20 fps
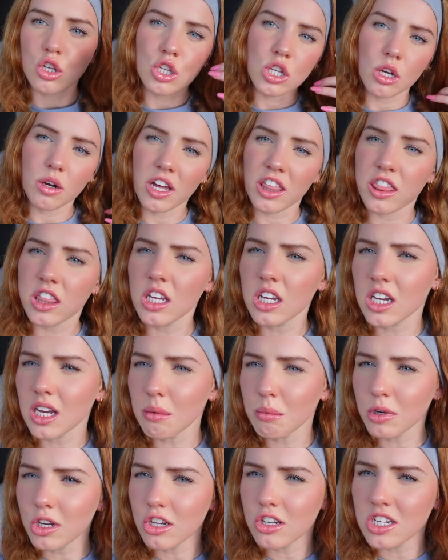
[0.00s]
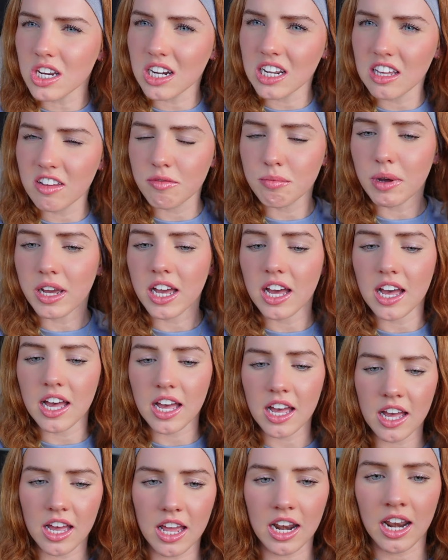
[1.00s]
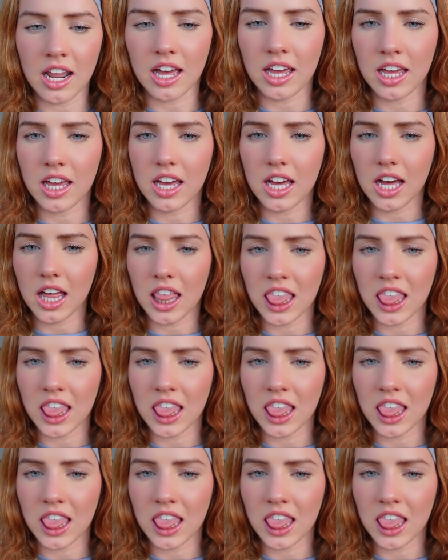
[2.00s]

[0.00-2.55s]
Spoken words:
So I think I'm going to leave my hair like